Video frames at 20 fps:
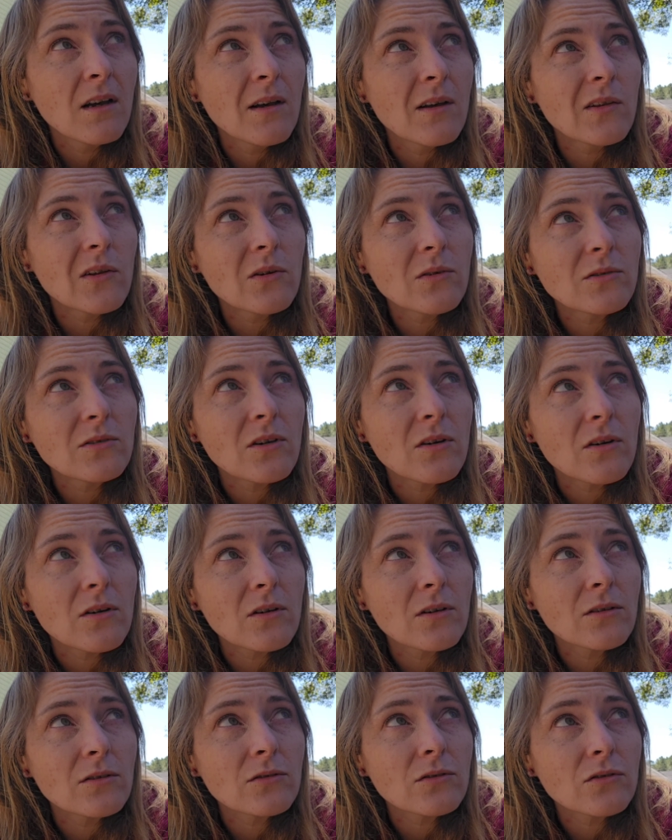Those
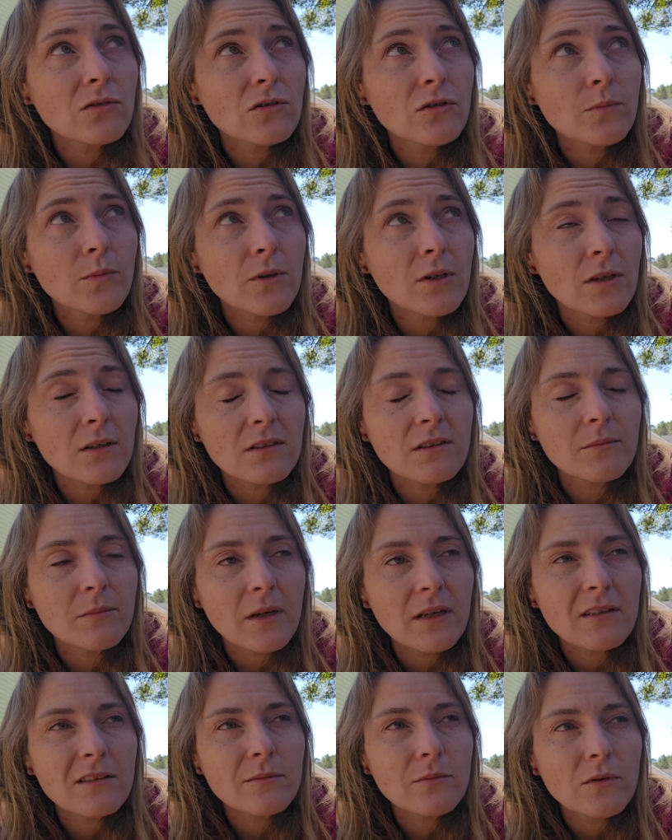aren't super
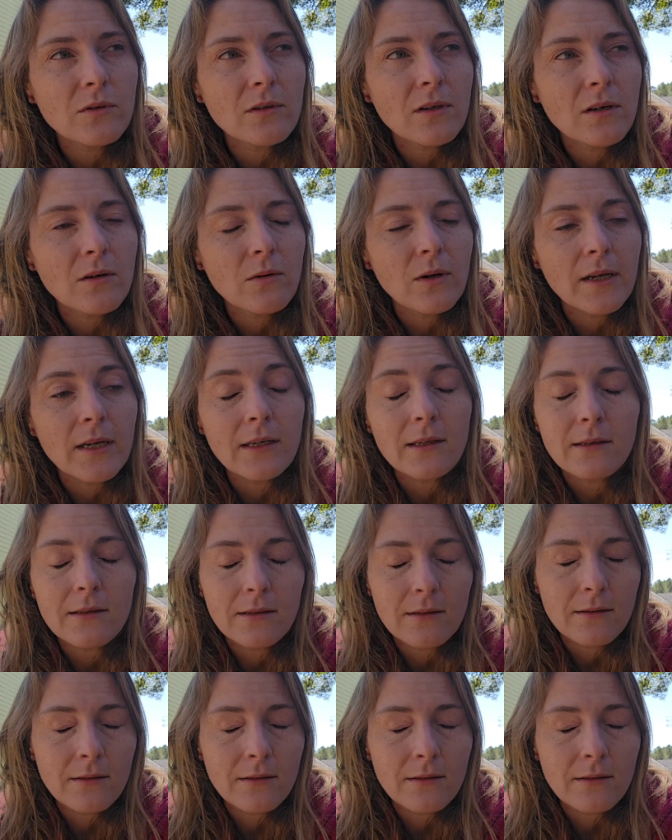customizable though, and